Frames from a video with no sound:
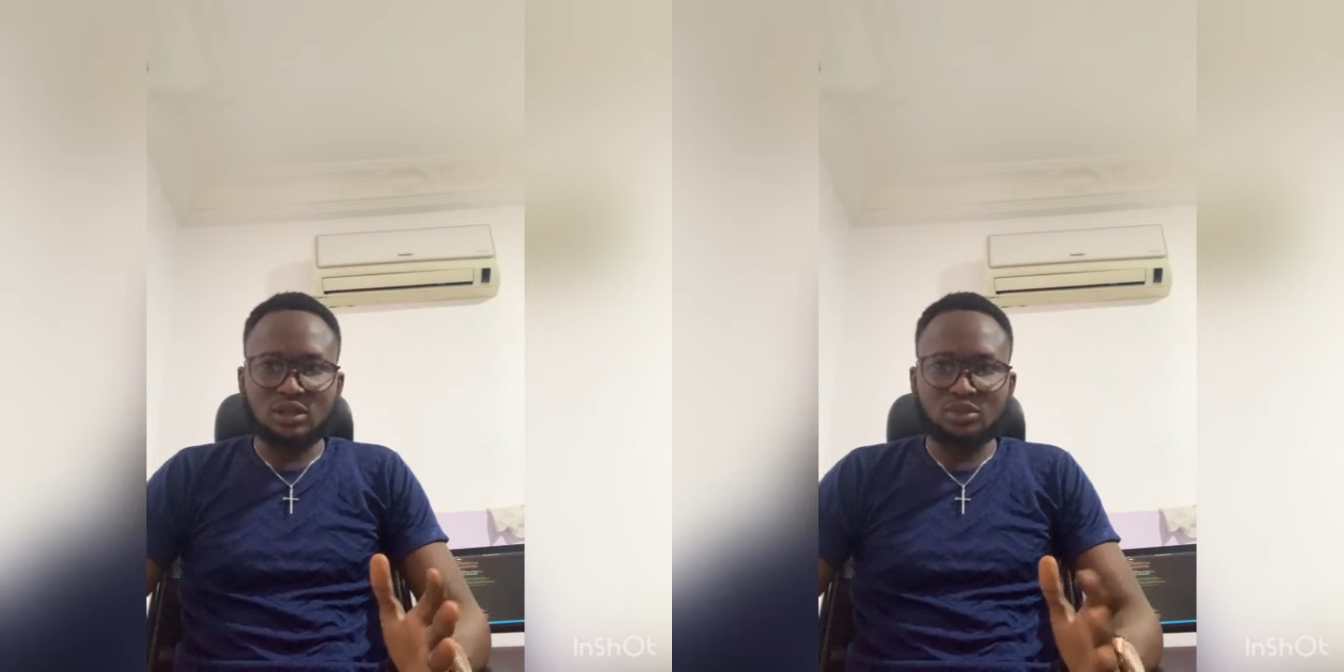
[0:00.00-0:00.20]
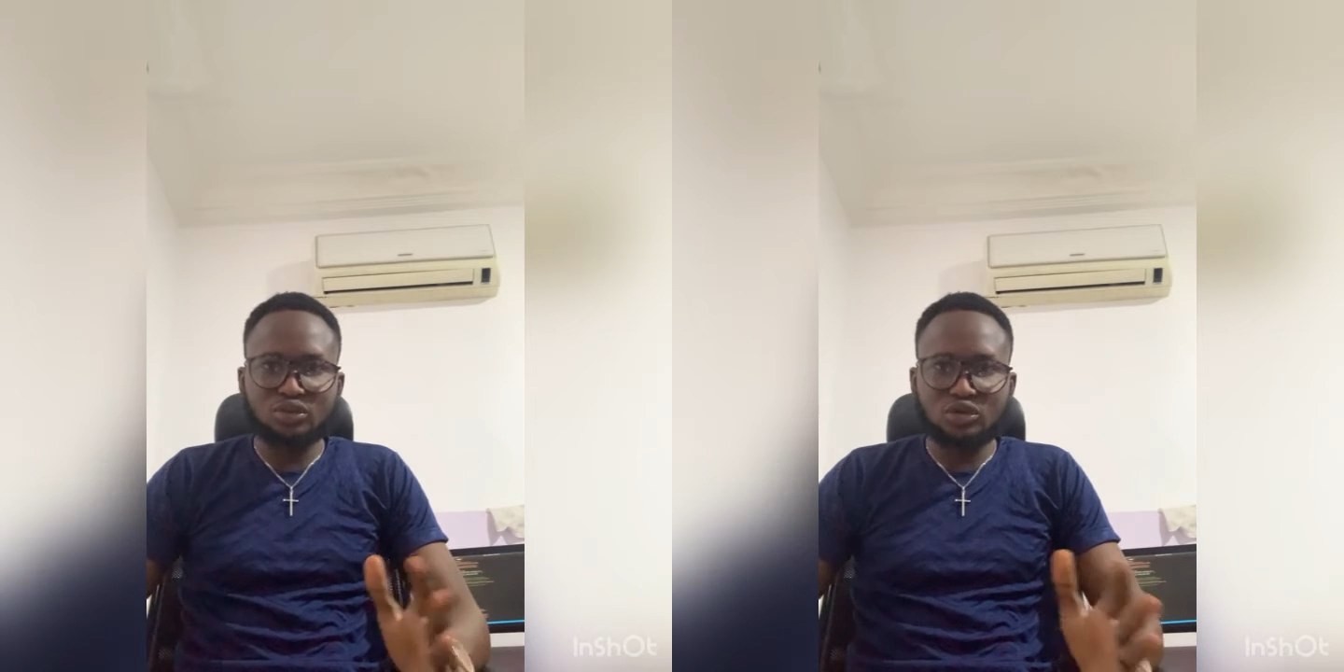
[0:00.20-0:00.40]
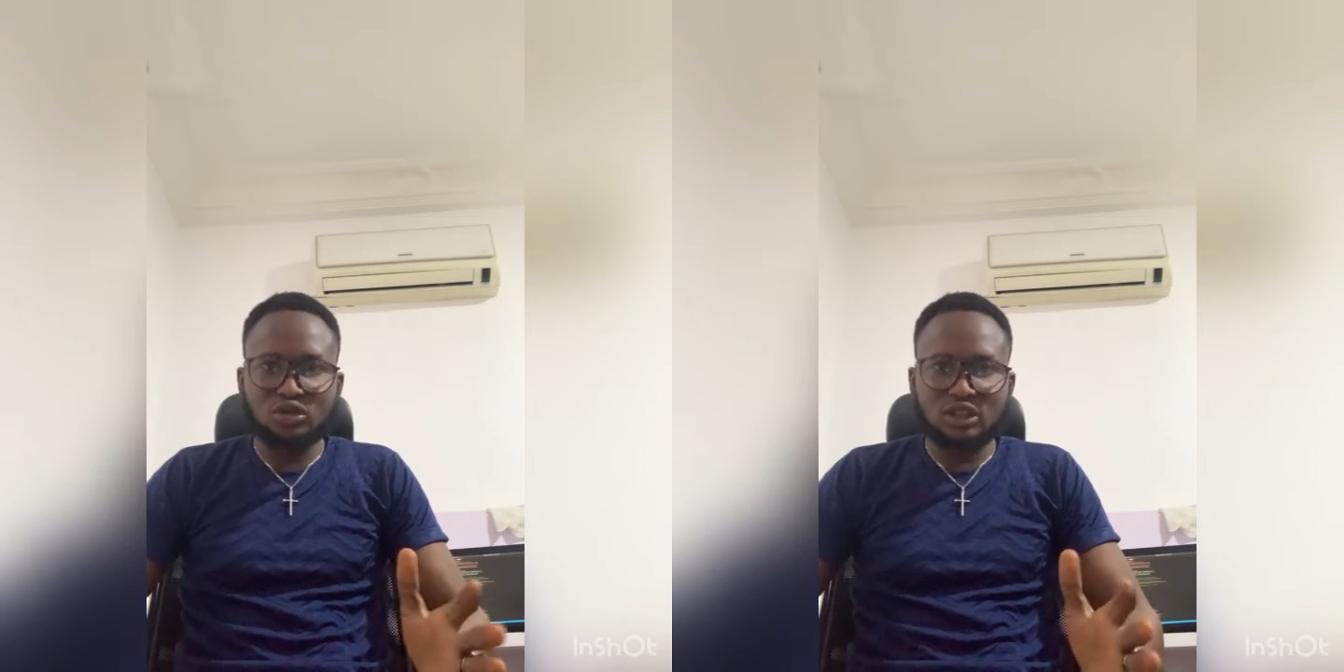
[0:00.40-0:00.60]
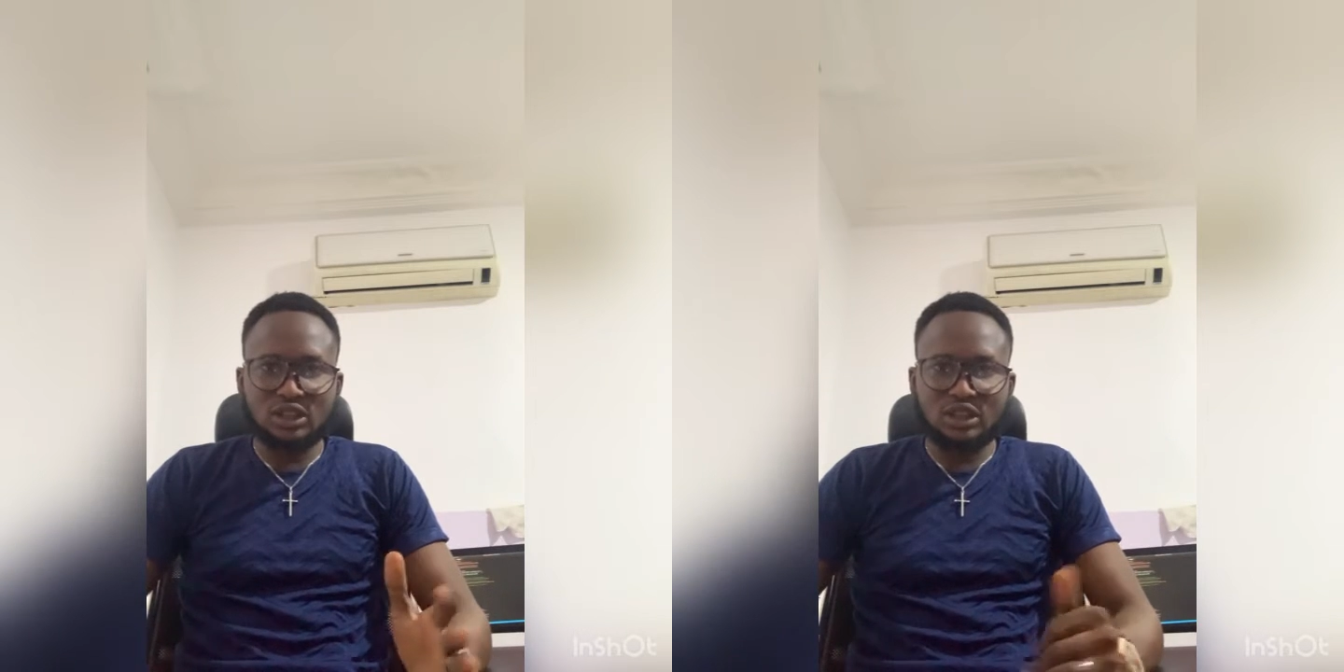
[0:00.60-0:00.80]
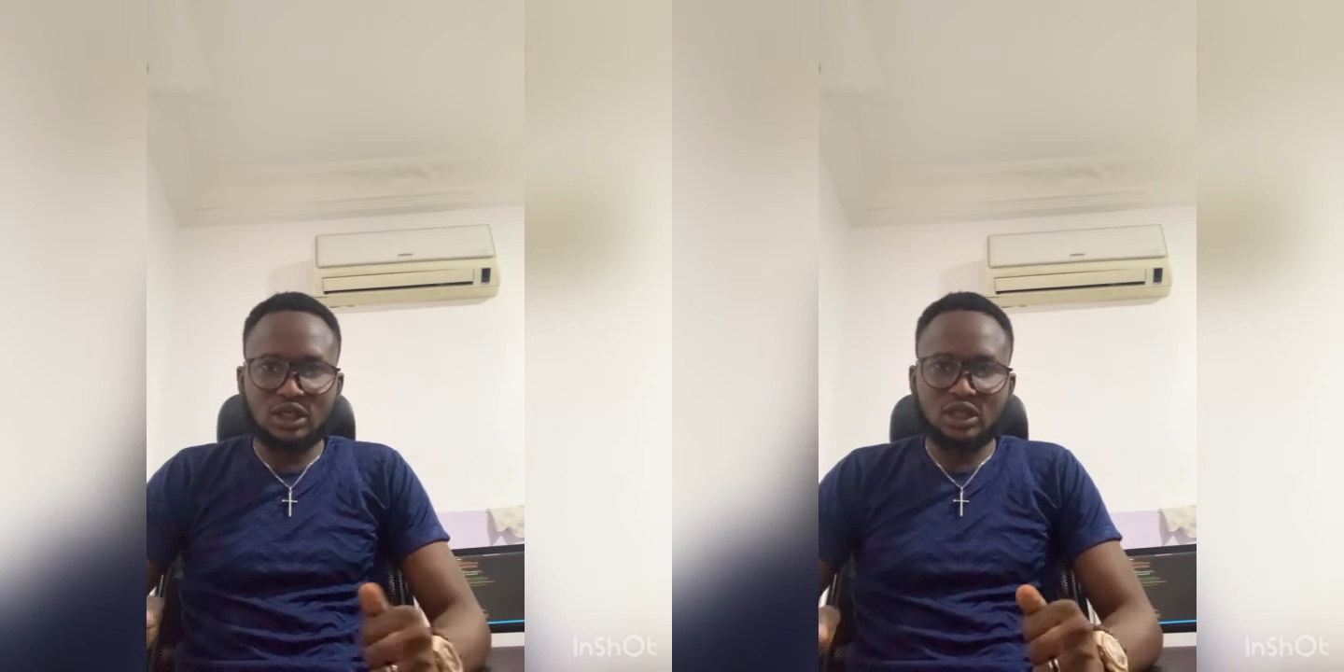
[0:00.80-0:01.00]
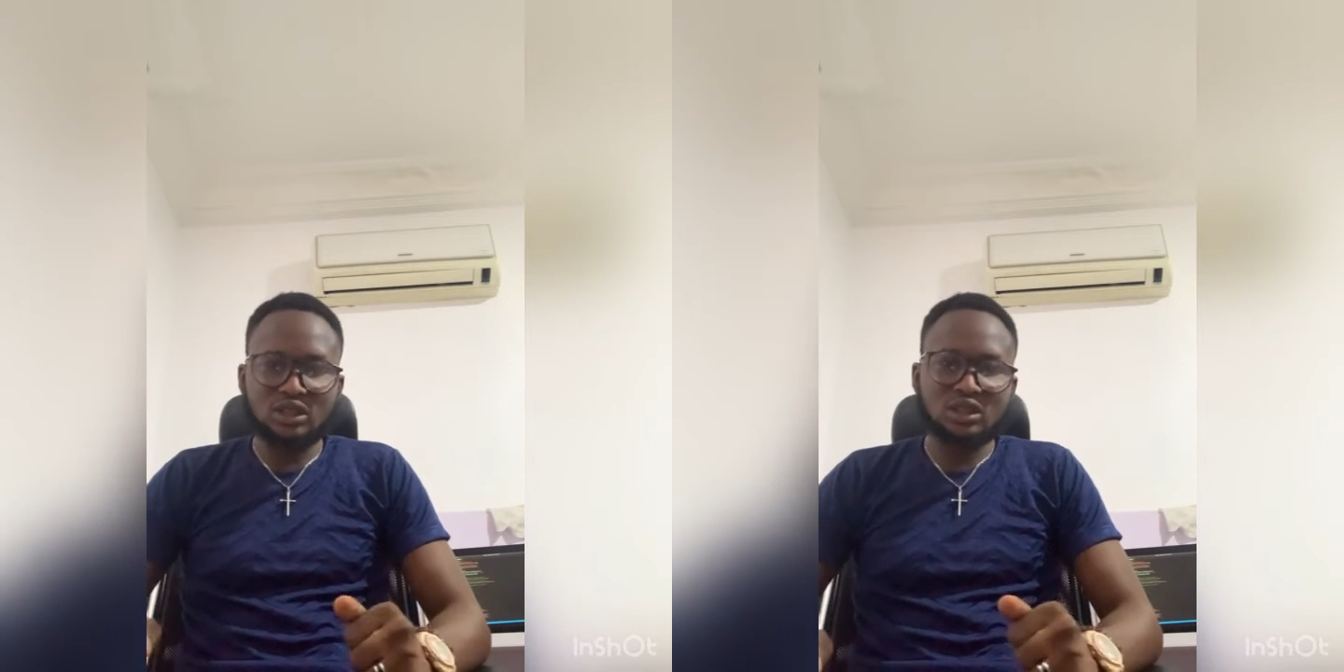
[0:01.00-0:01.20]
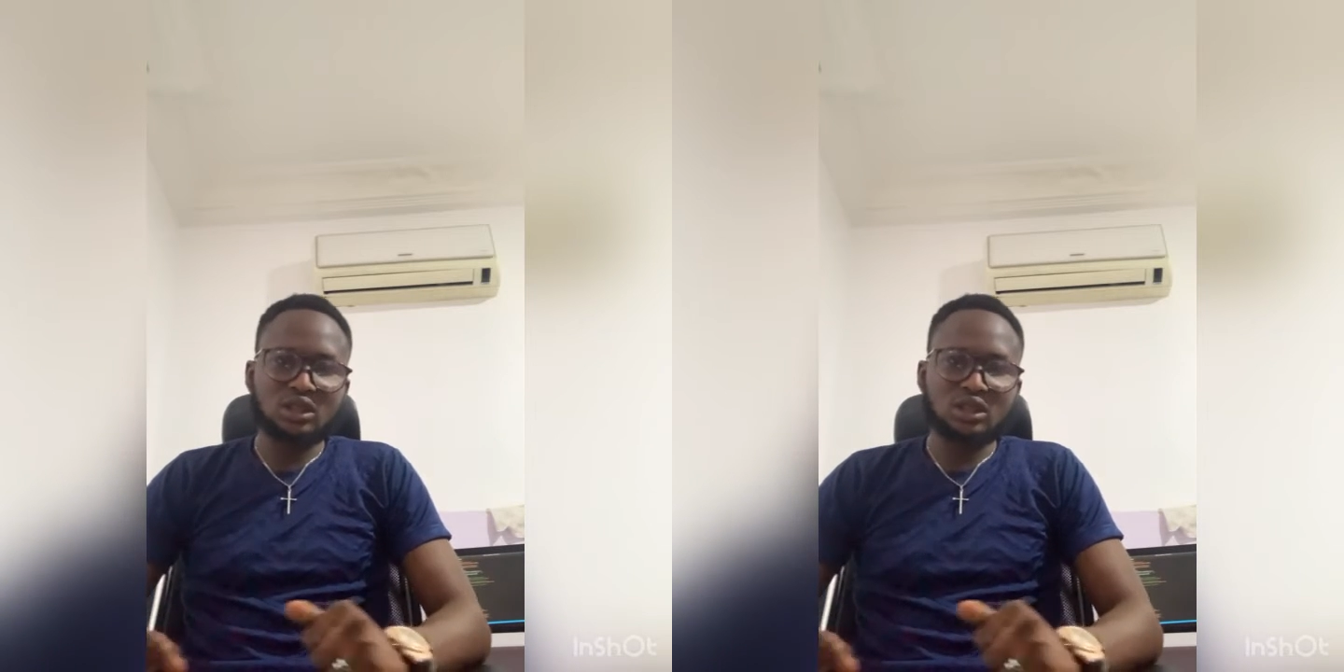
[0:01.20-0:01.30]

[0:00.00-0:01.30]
product entirely,